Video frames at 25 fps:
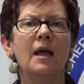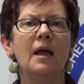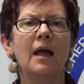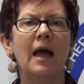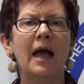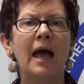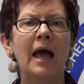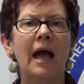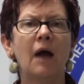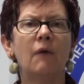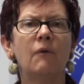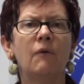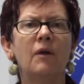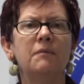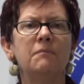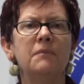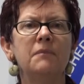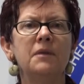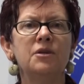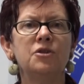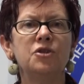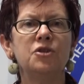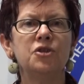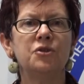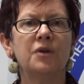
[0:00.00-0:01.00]
Our
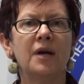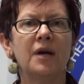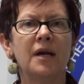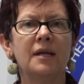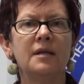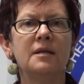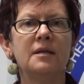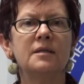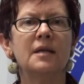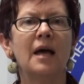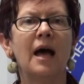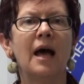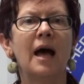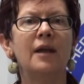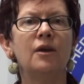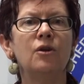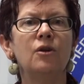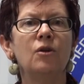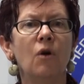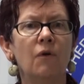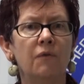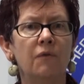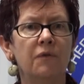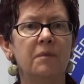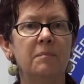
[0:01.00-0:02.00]
administrators are
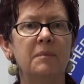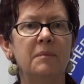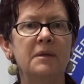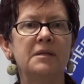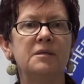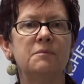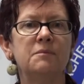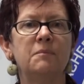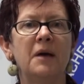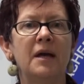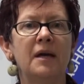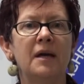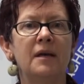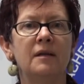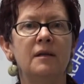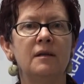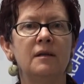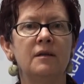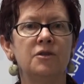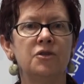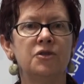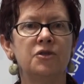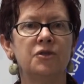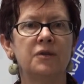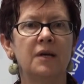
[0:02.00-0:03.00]
not the best paid
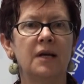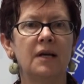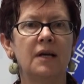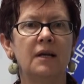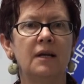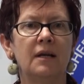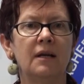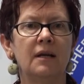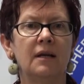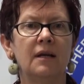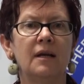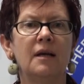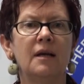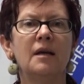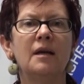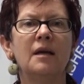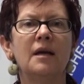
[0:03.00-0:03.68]
in Australia,